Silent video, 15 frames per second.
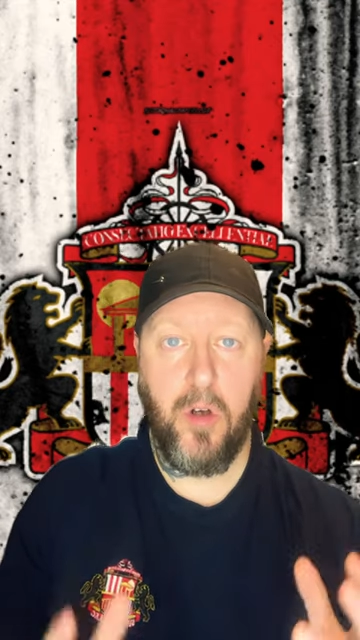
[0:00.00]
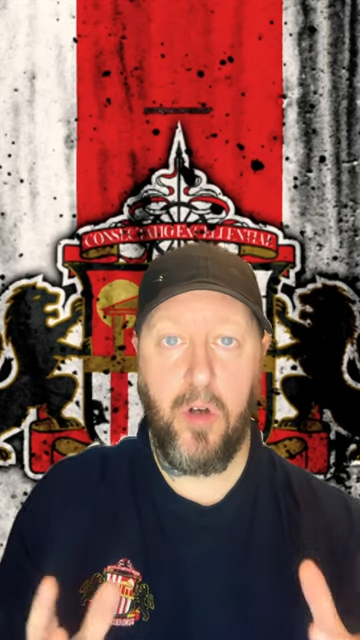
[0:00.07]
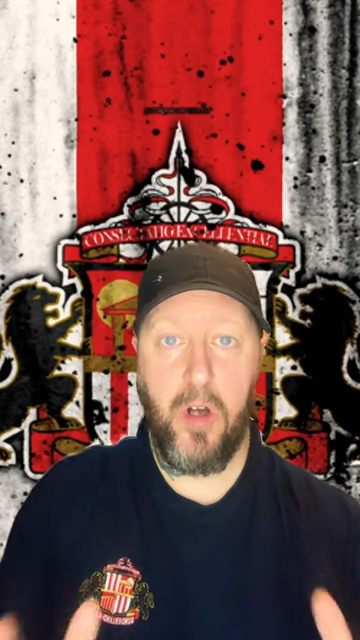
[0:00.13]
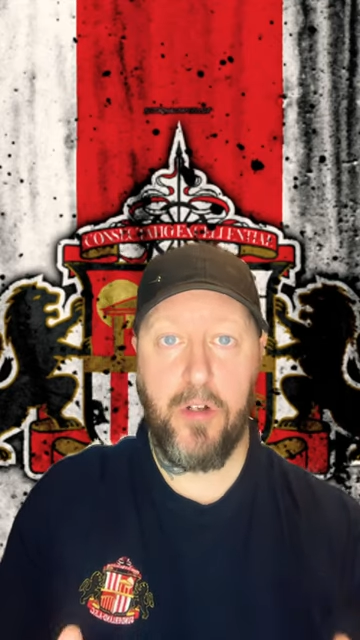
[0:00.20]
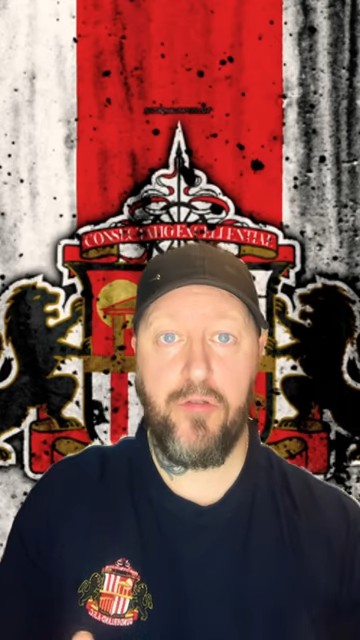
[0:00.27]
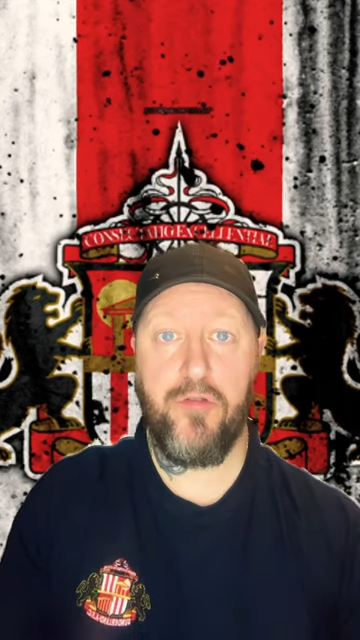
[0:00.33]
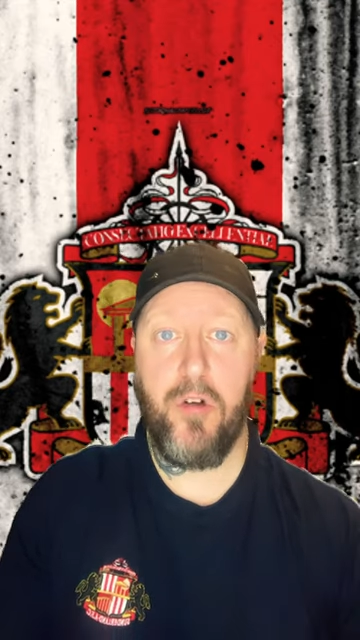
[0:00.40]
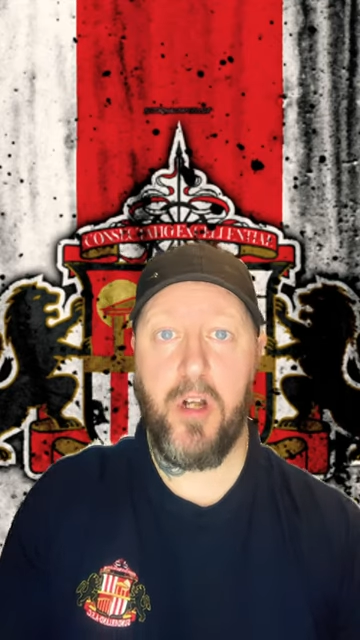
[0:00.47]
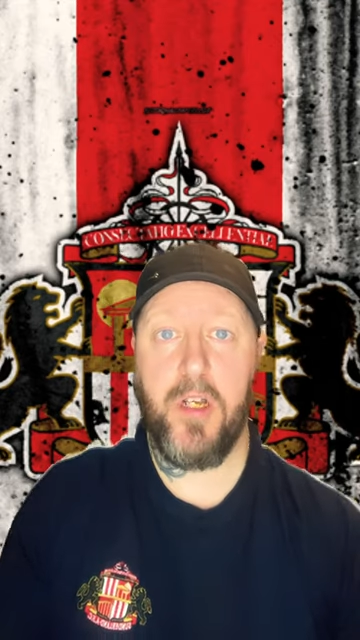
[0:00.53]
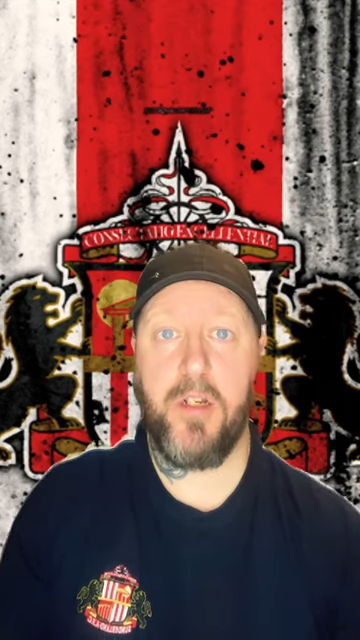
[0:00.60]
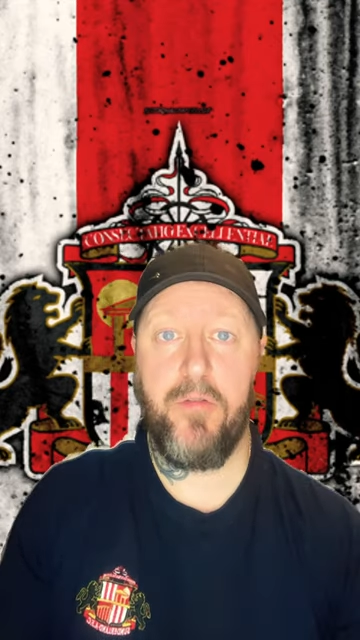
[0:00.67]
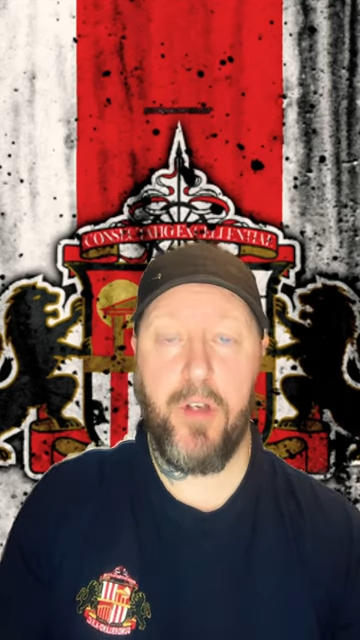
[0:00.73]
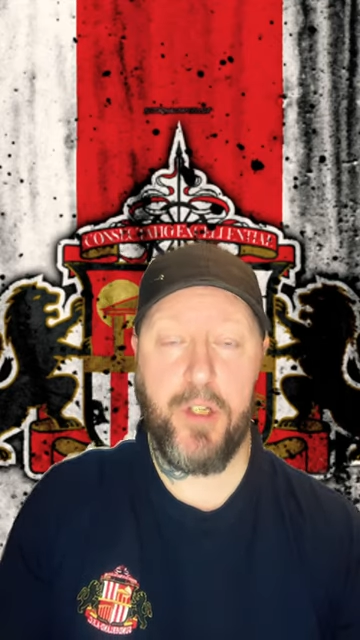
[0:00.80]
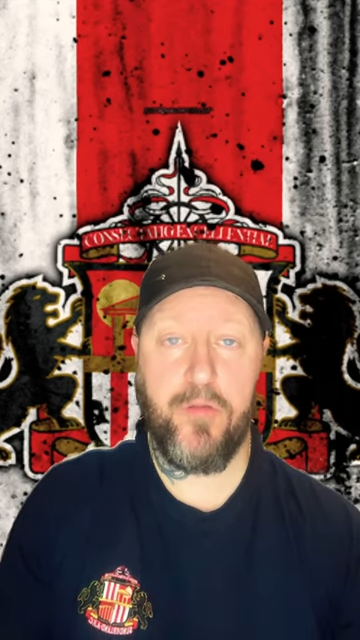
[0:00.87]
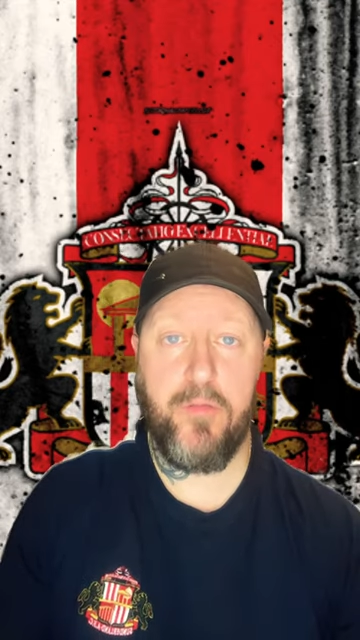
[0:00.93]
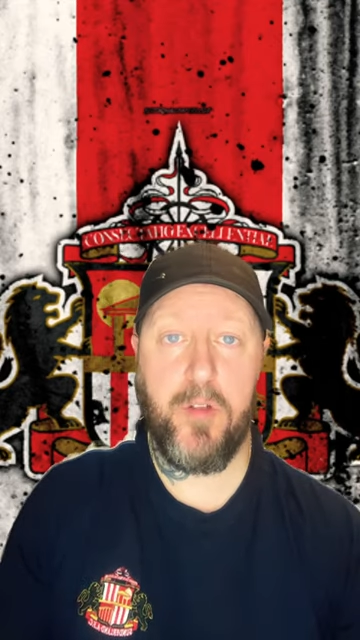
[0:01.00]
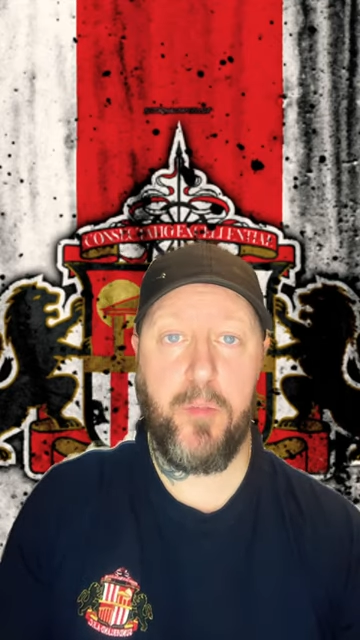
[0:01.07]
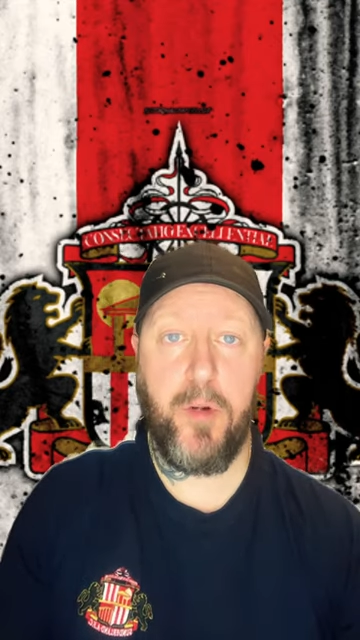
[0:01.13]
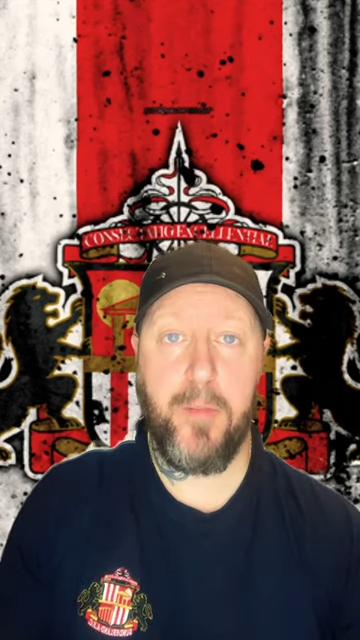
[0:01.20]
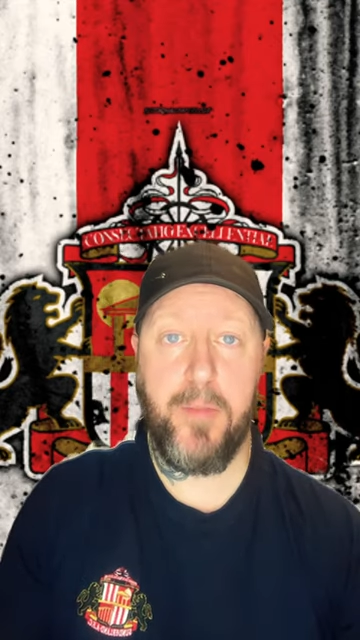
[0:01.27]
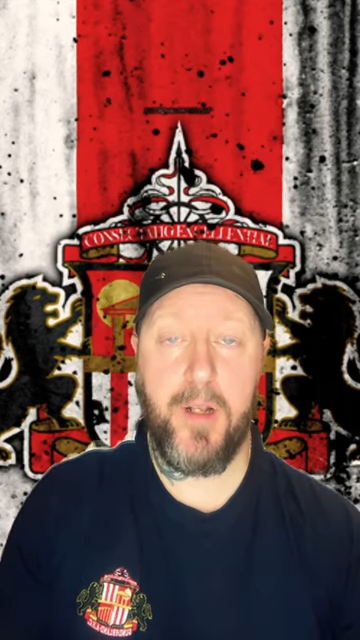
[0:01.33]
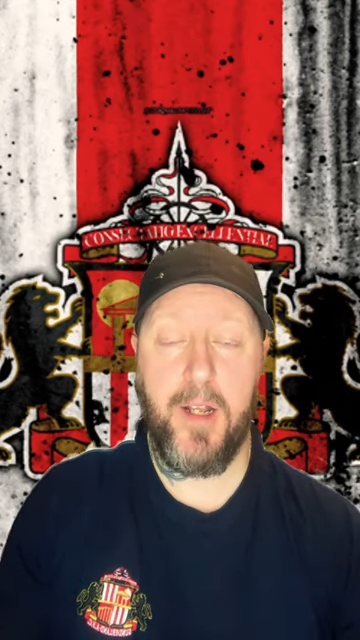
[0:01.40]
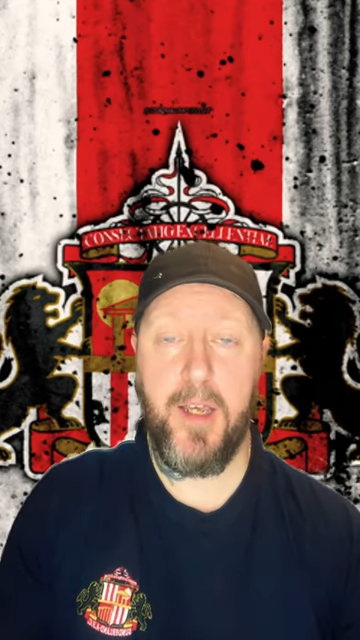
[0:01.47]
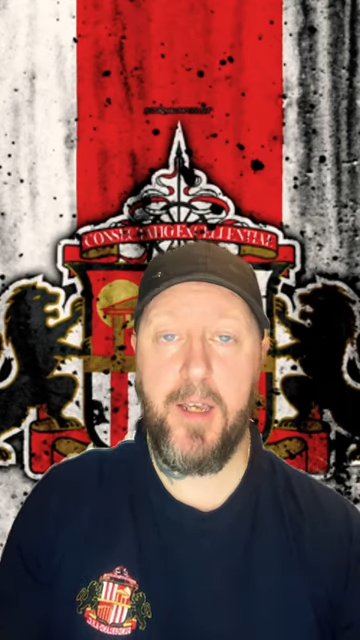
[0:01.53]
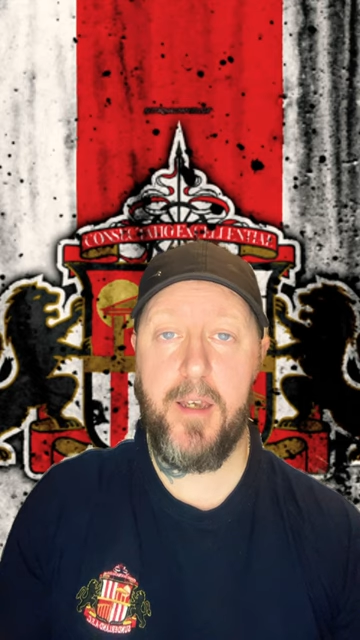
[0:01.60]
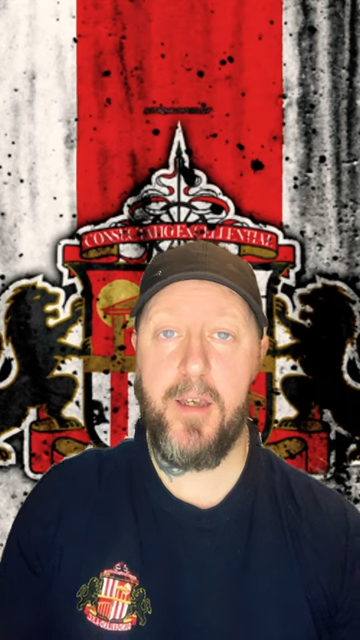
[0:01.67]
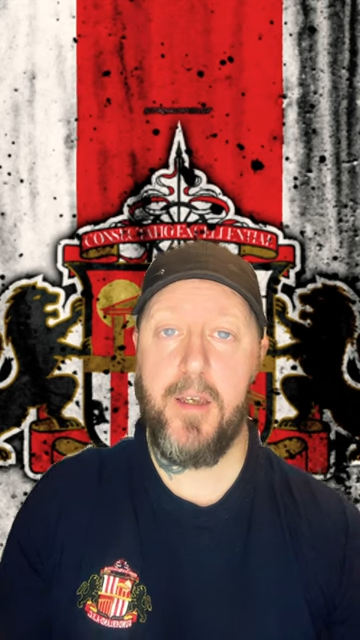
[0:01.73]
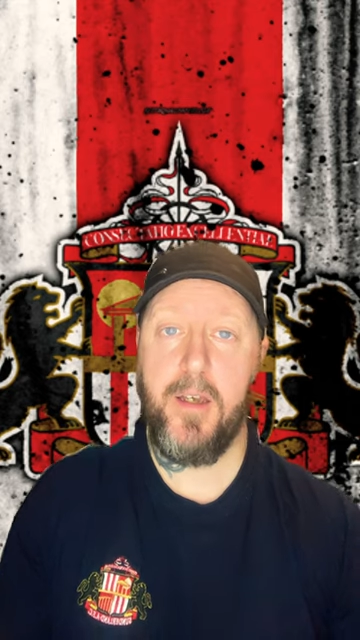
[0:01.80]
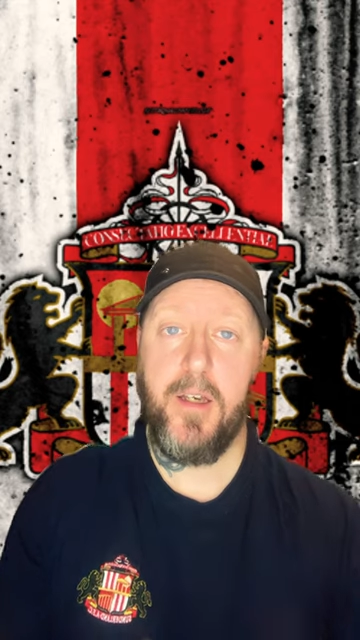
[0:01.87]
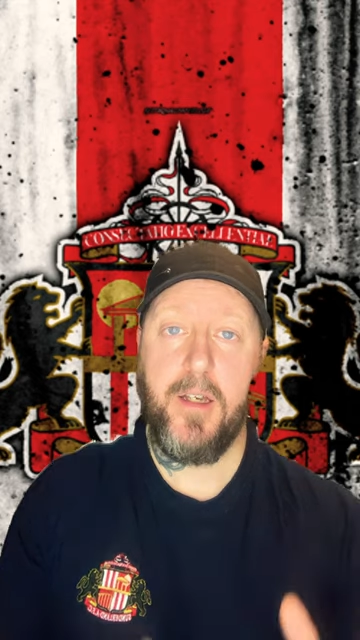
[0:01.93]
are drawing interest from the Premier League.